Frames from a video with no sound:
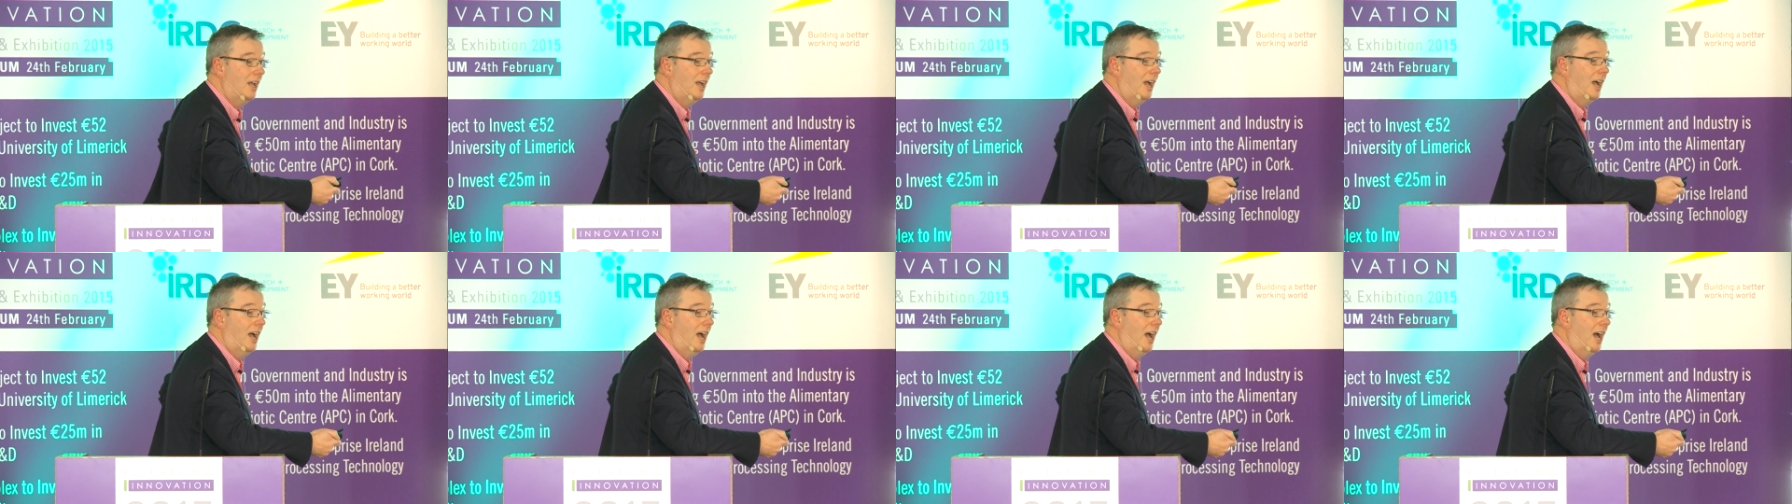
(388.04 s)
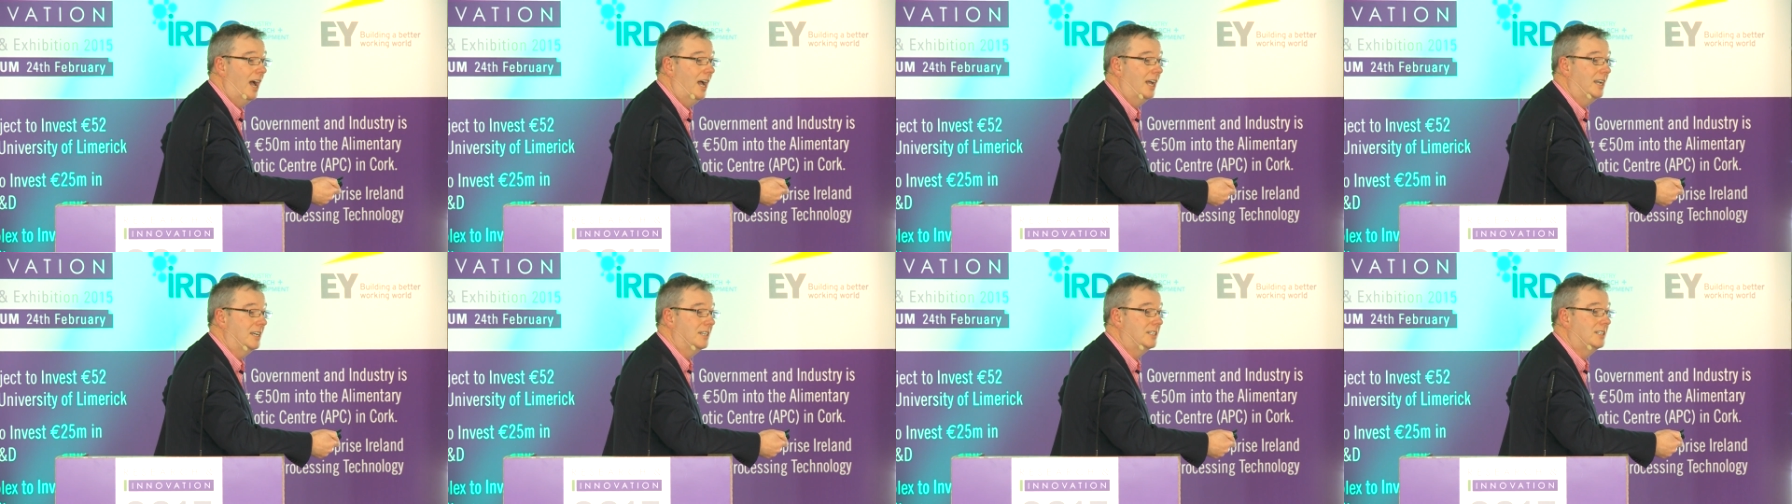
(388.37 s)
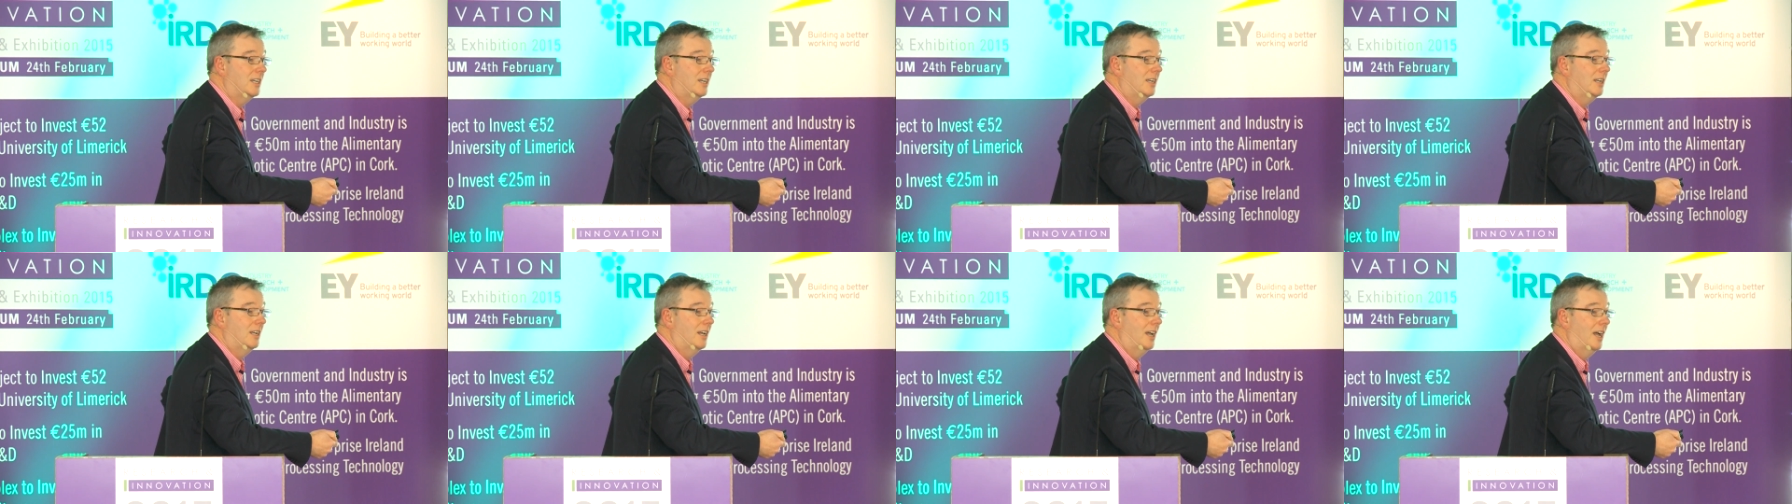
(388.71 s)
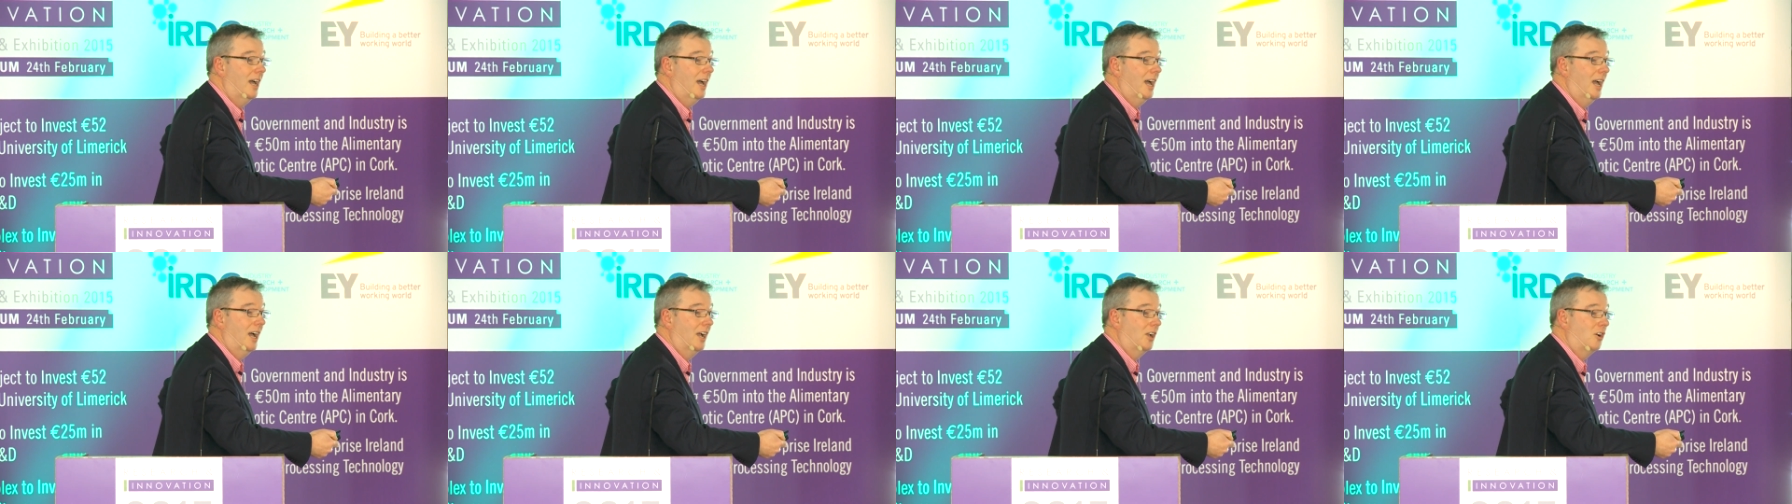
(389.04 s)
and
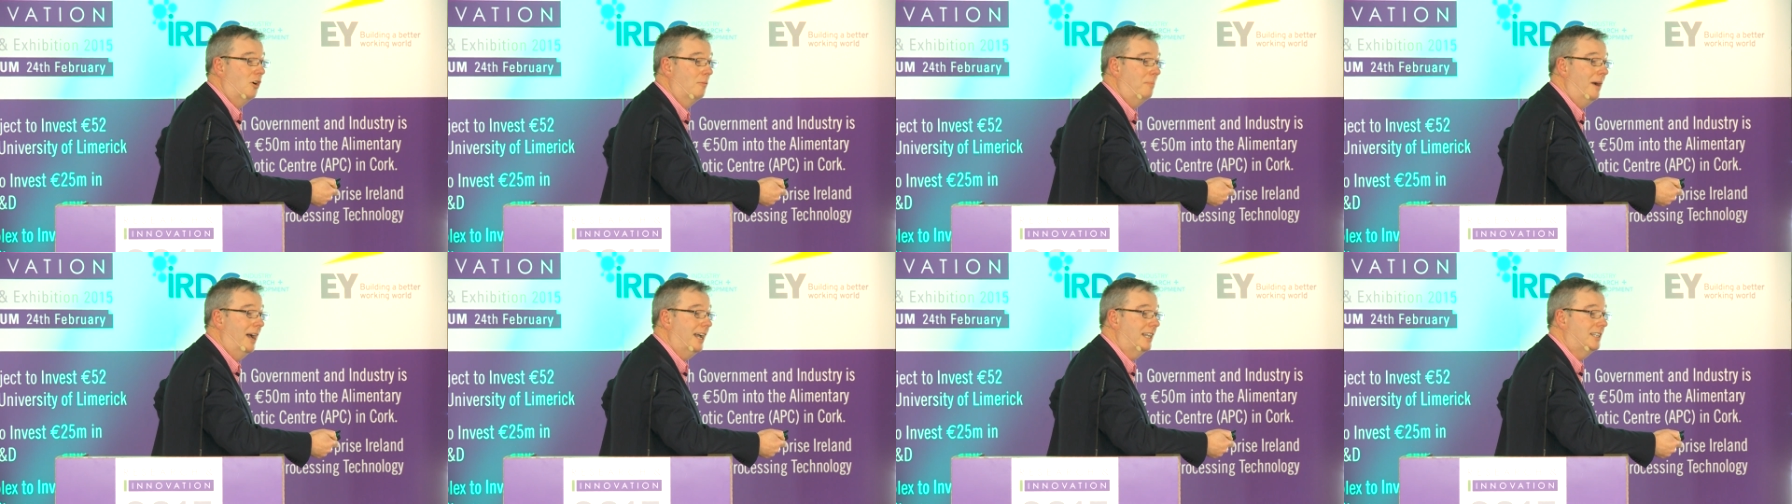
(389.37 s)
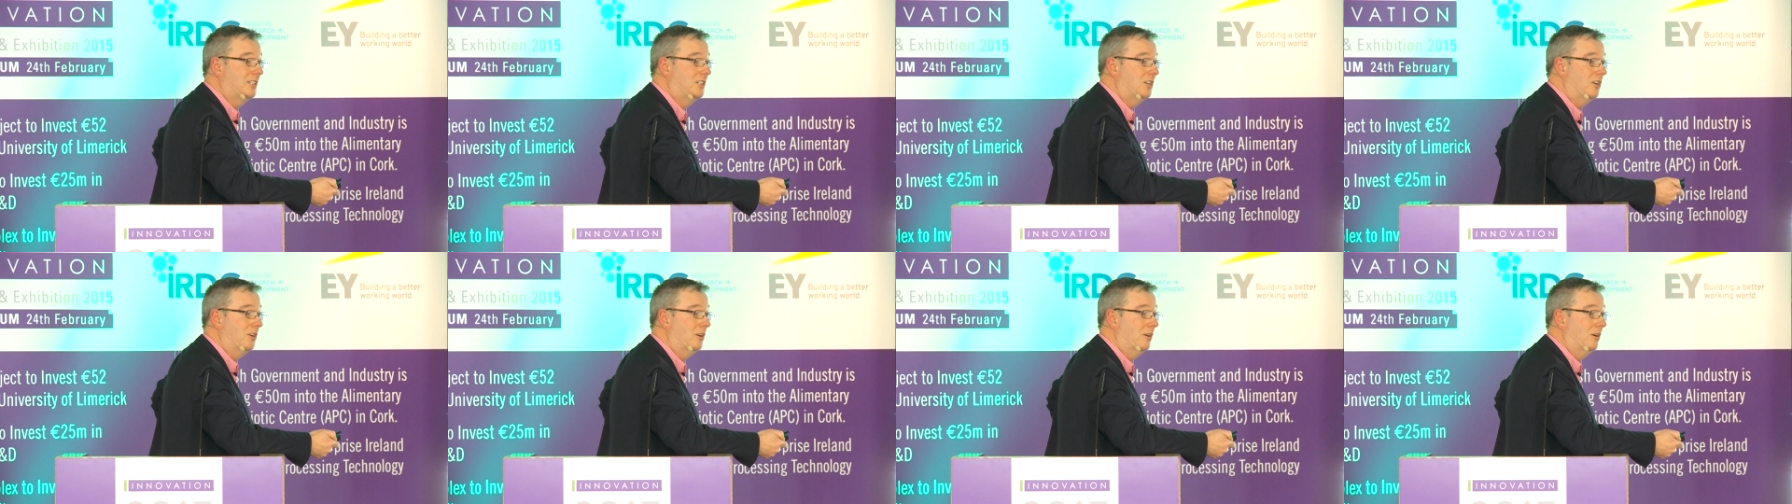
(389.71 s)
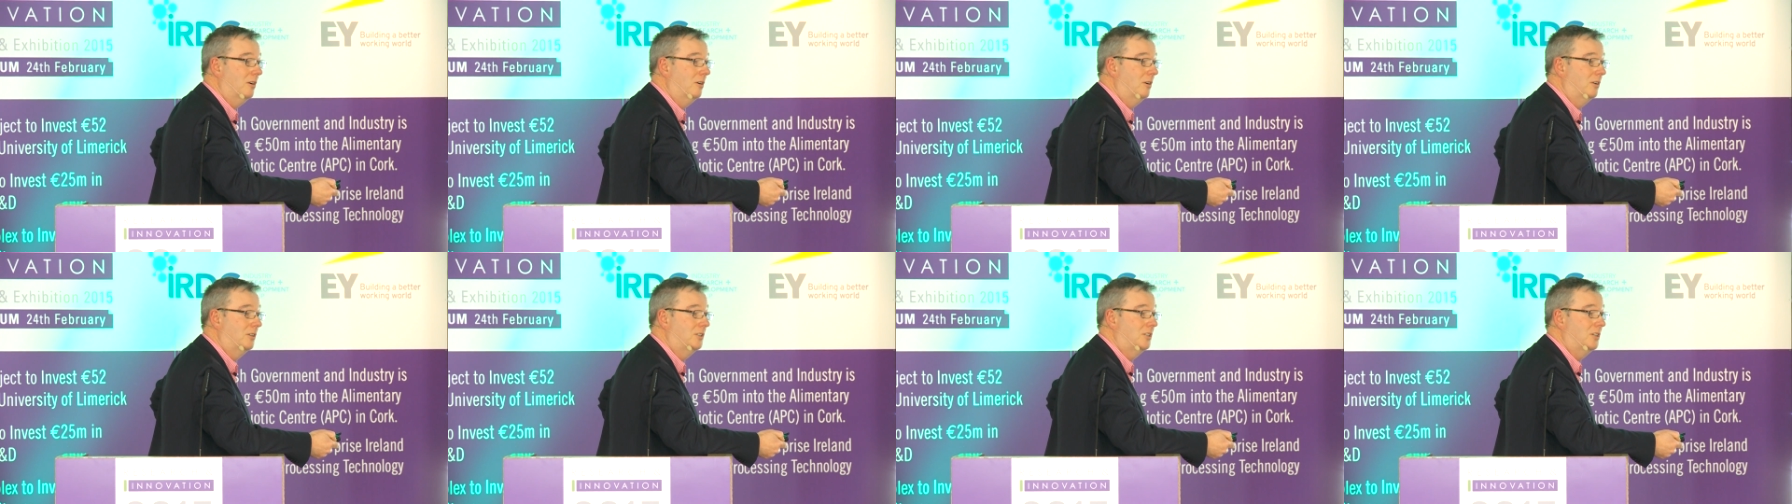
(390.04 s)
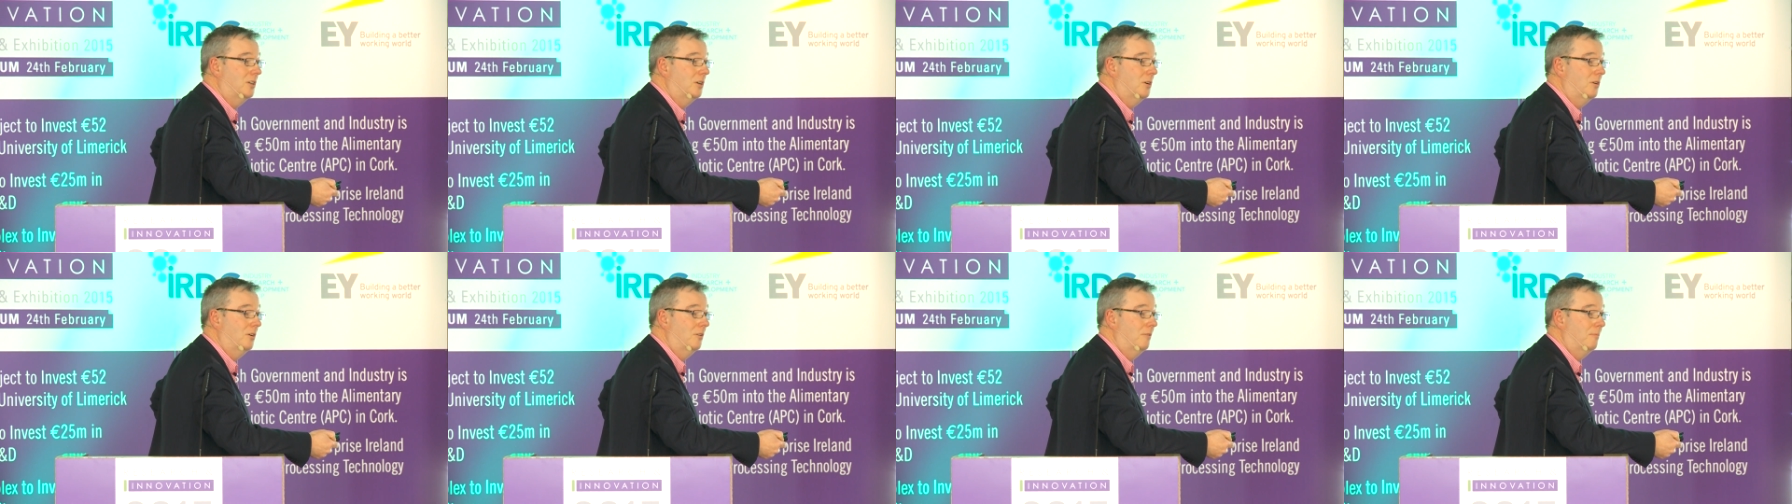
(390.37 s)
go back
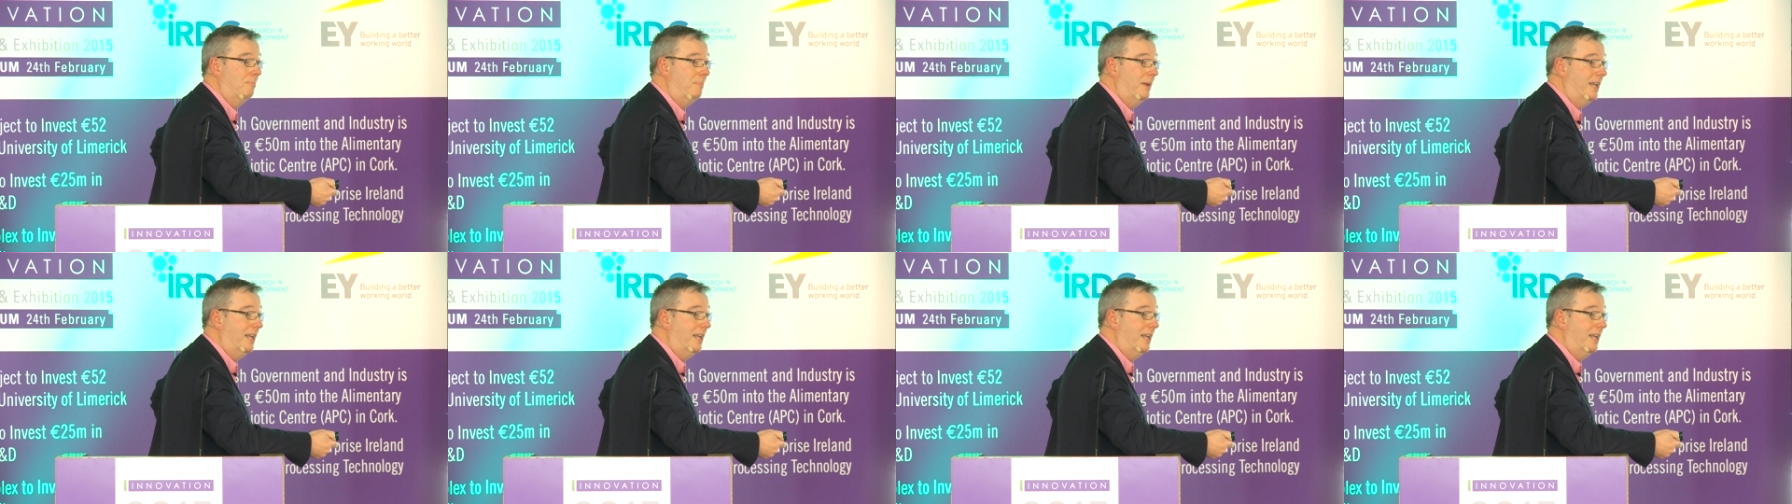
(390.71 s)
to